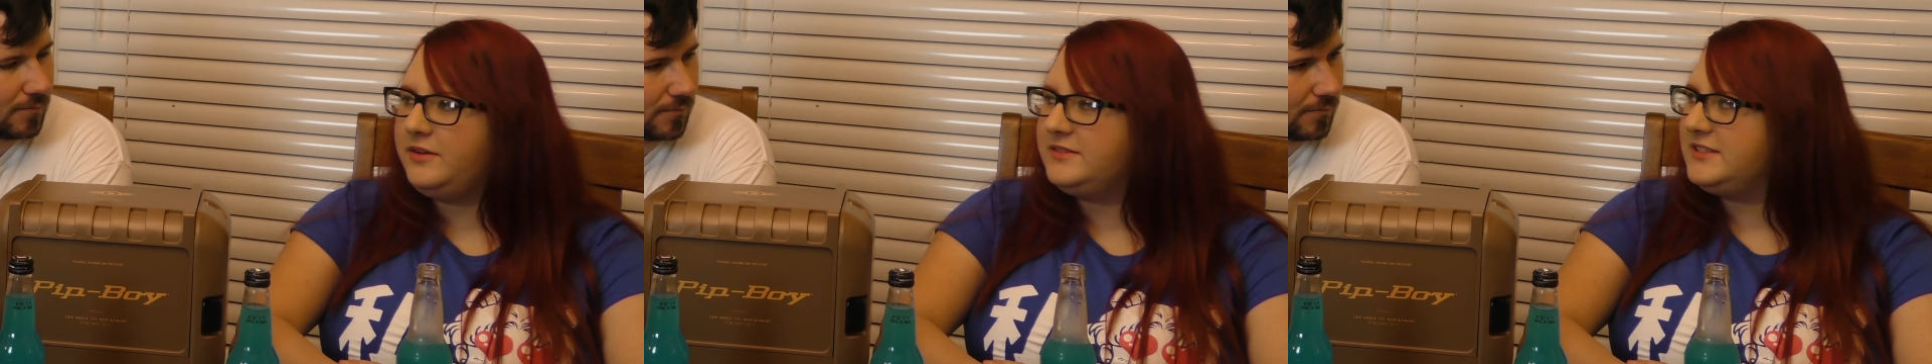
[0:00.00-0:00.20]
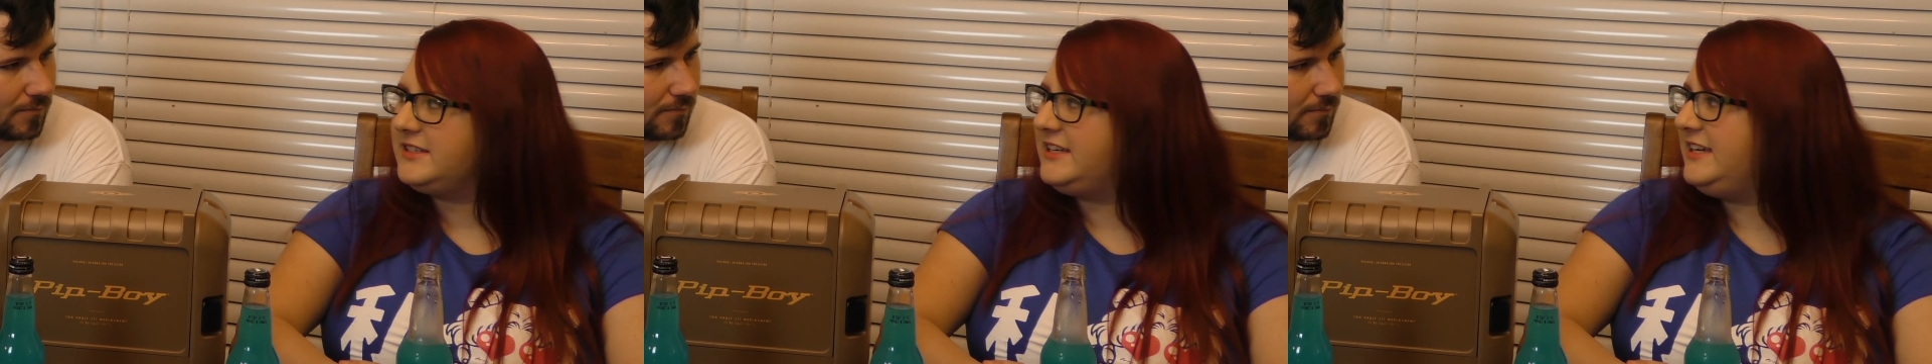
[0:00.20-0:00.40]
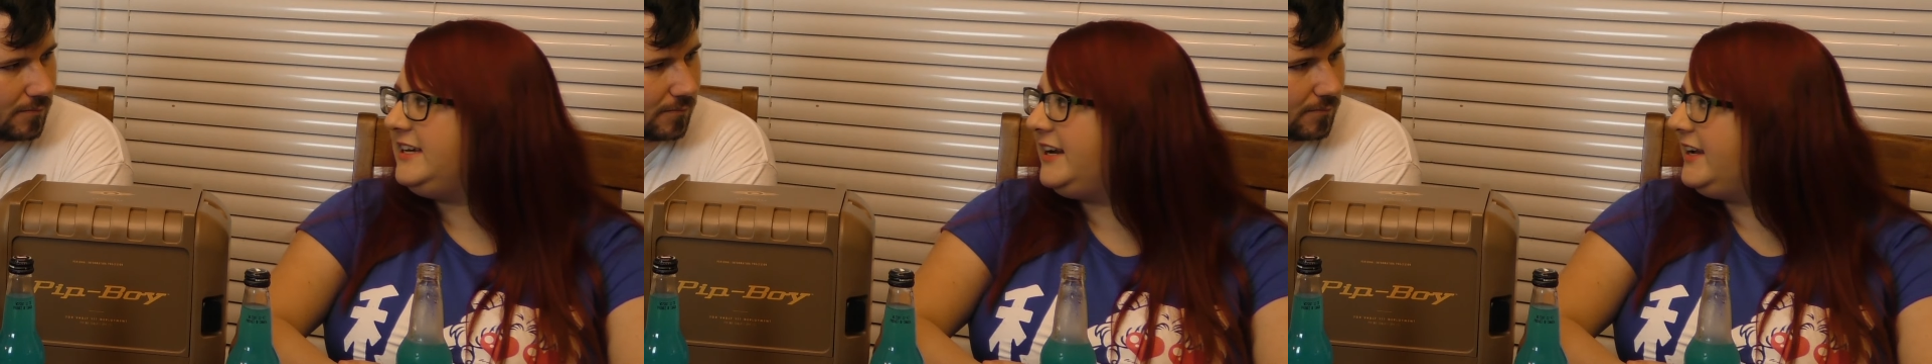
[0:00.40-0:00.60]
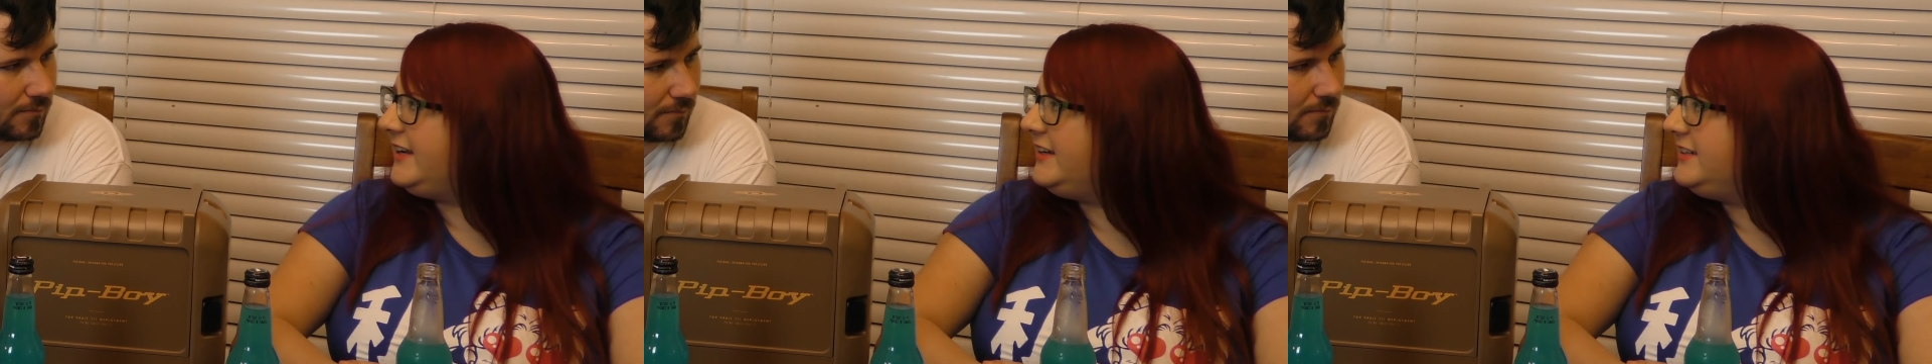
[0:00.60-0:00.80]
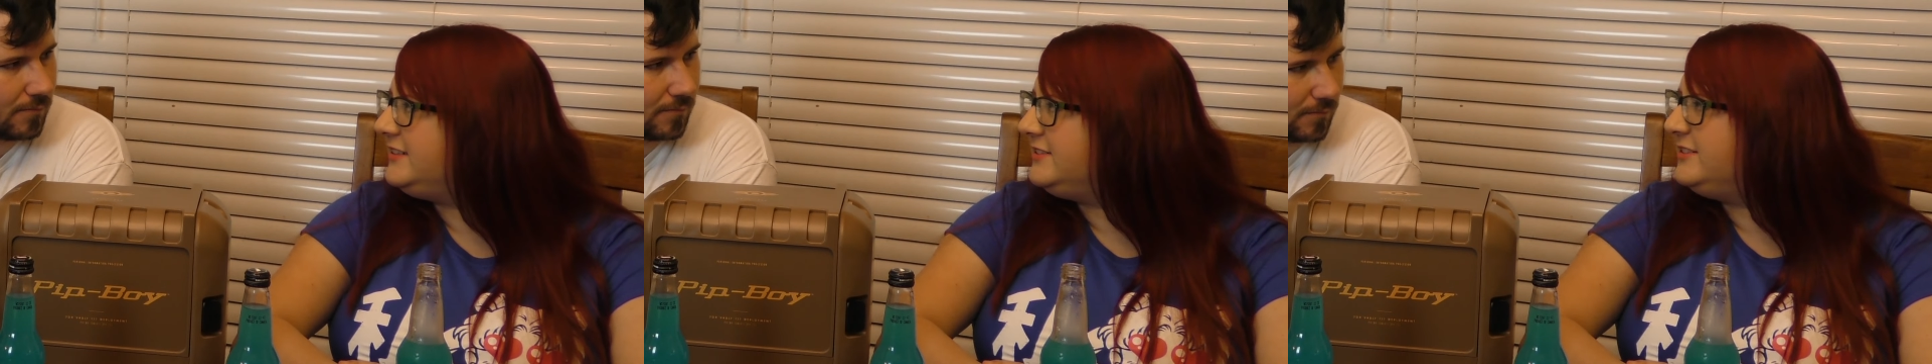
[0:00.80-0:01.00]
when I was a kid, I
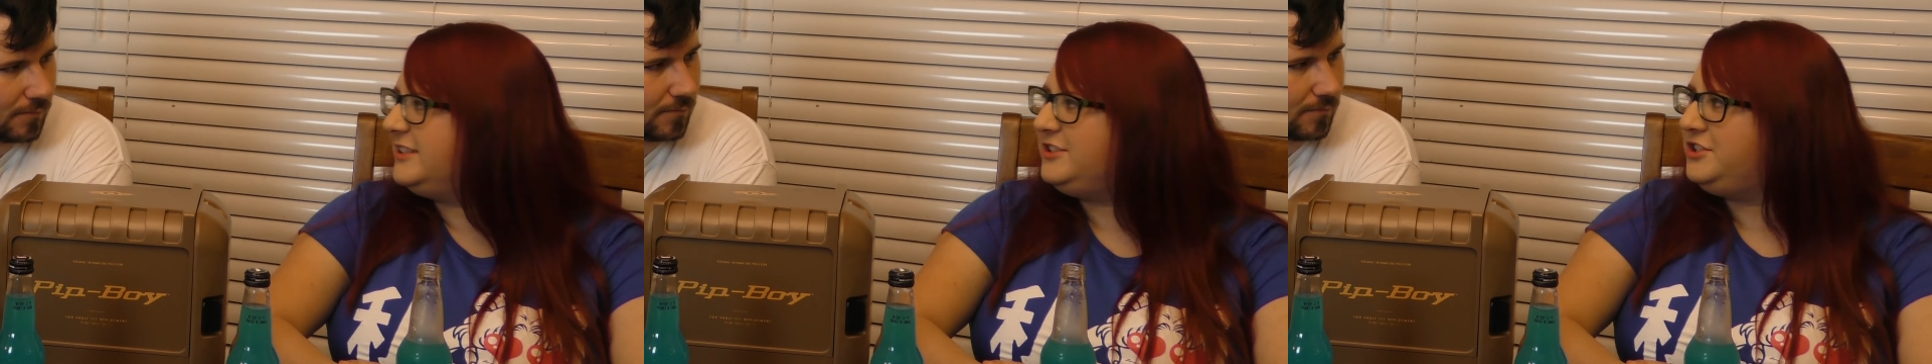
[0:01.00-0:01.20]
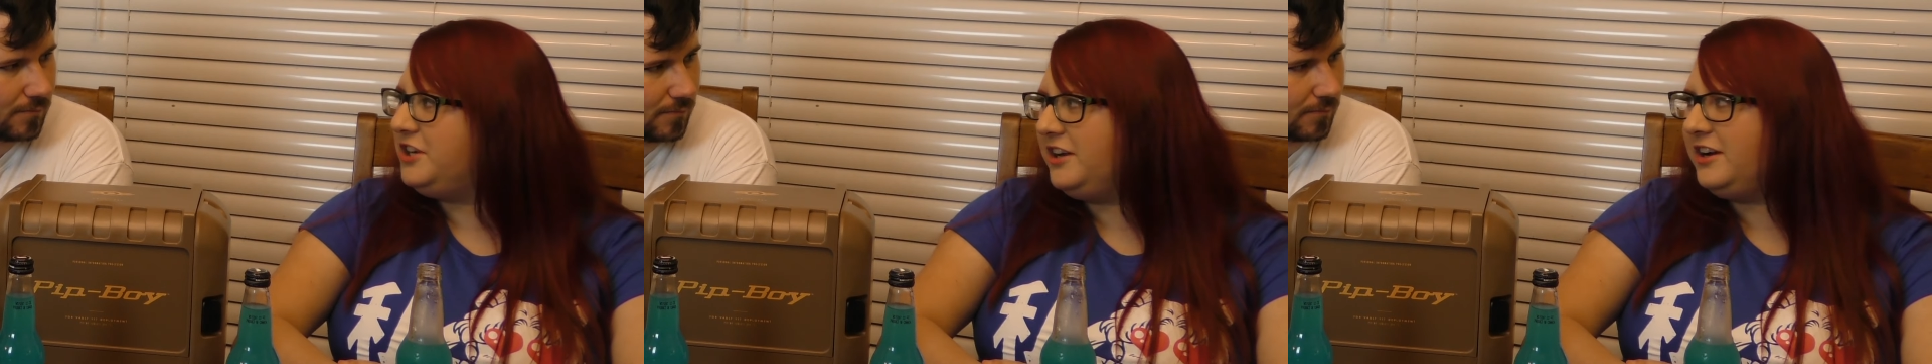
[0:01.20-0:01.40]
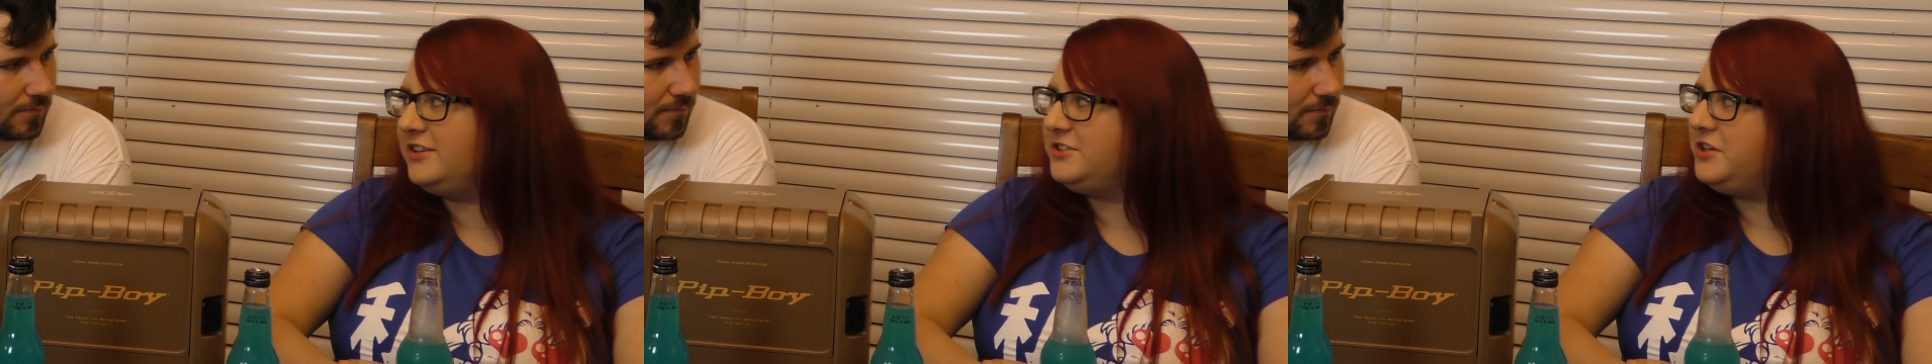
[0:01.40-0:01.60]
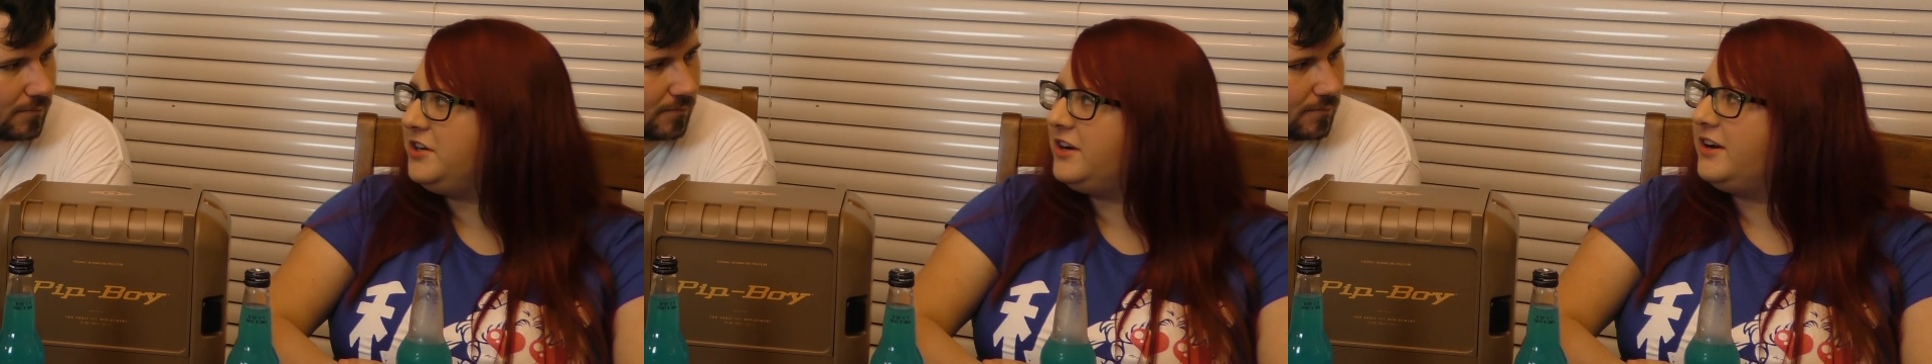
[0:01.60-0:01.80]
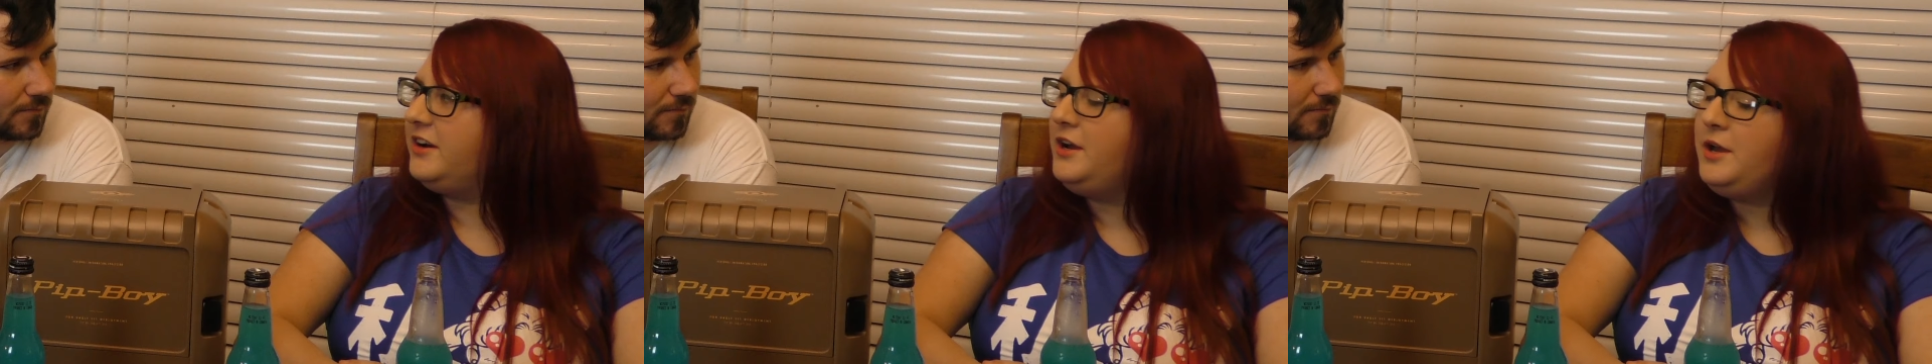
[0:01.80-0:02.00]
guess. I was like, sugar,
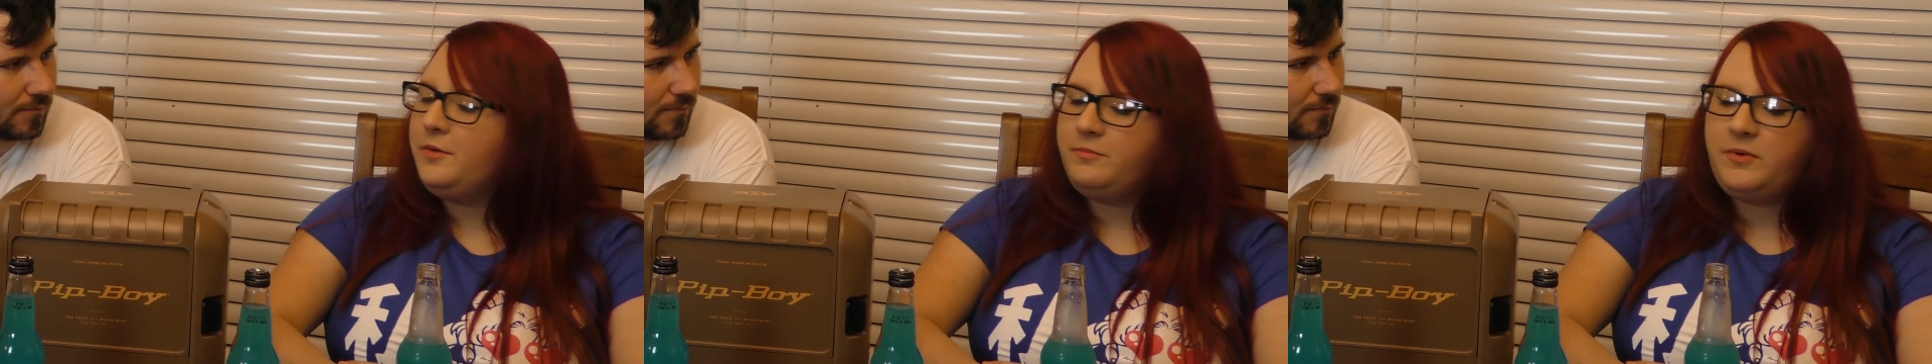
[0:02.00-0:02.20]
sugar.